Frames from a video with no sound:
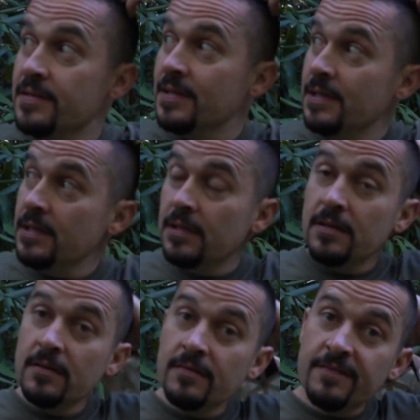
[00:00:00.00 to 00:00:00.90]
is the
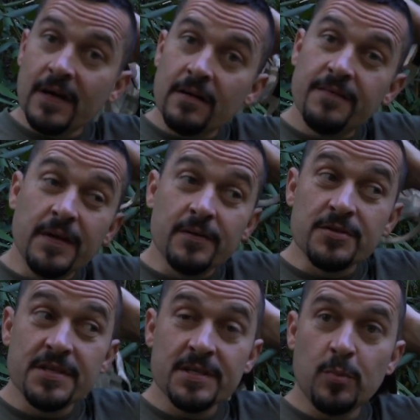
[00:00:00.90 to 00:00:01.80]
5th or
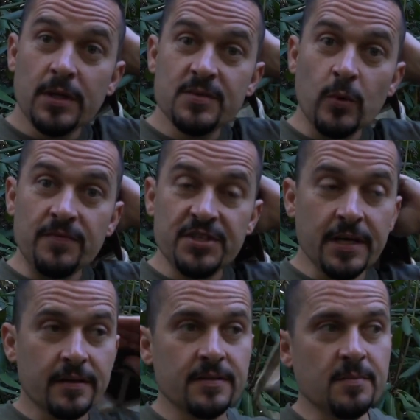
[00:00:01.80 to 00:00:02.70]
6th place we've
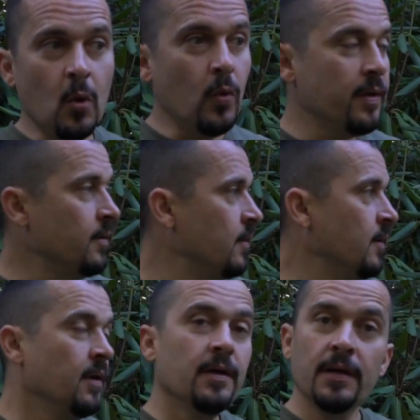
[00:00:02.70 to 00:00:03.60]
checked this morning
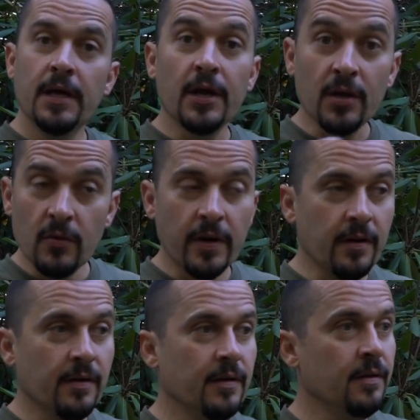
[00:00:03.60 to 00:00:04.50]
in a new
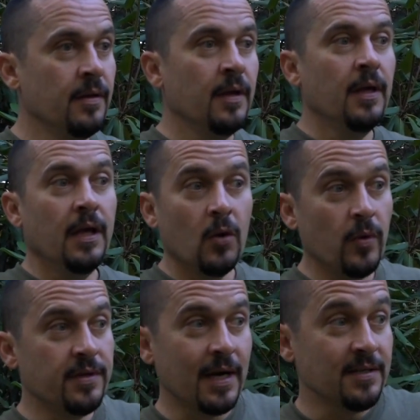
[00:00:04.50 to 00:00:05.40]
area, and
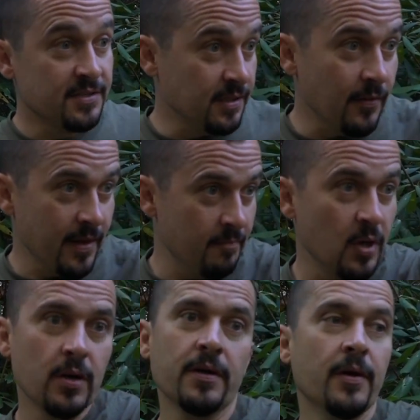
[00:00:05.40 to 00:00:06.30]
I just saw that
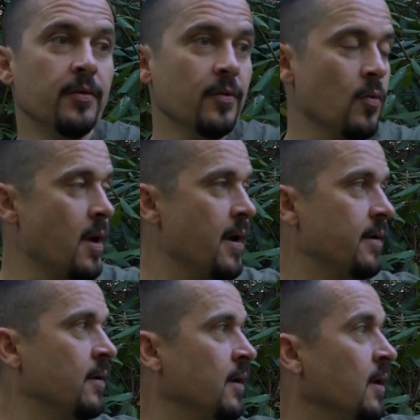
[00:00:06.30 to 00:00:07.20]
buck go to the
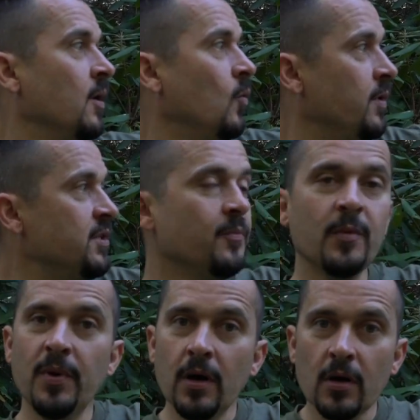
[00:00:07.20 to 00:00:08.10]
right. We jumped
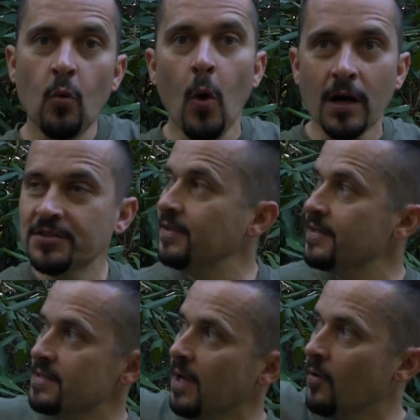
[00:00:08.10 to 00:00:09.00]
a buck watching
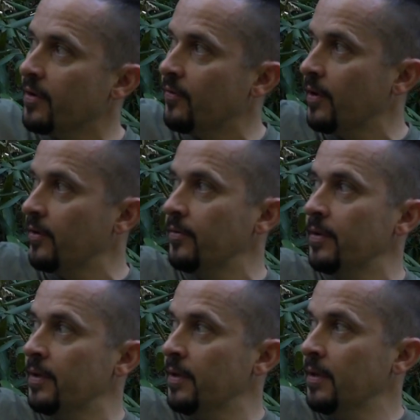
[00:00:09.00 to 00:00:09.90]
this logging road.
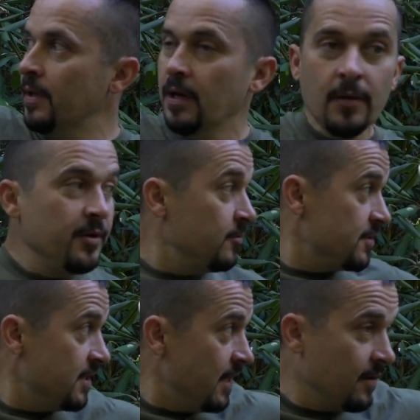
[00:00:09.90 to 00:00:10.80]
I mean, you can
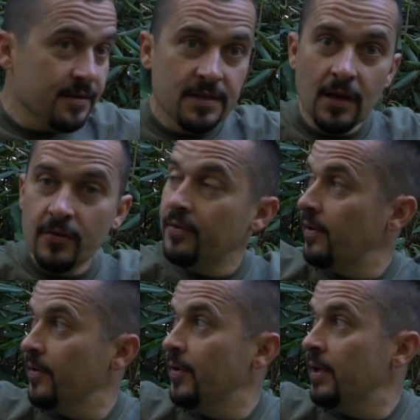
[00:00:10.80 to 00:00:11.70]
see down this logging
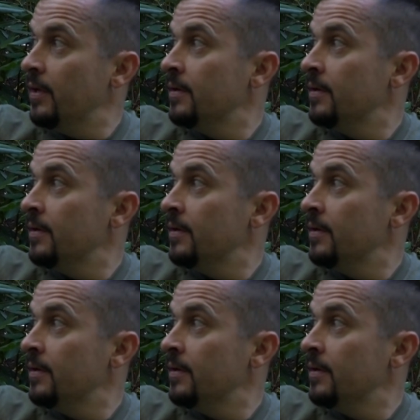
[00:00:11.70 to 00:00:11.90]
road